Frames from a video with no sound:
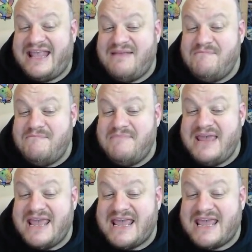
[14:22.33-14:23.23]

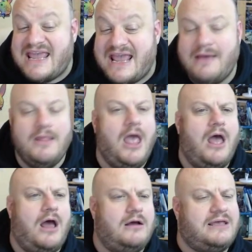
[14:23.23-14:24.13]
Mike.
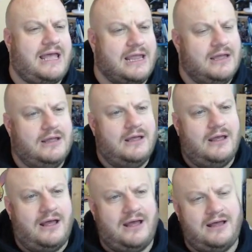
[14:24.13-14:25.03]
Okay,
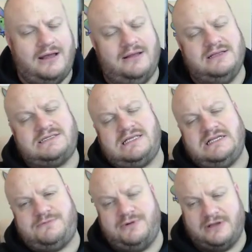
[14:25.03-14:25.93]
uh, so
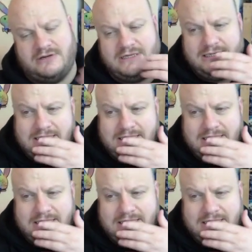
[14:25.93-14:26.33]
that's pretty good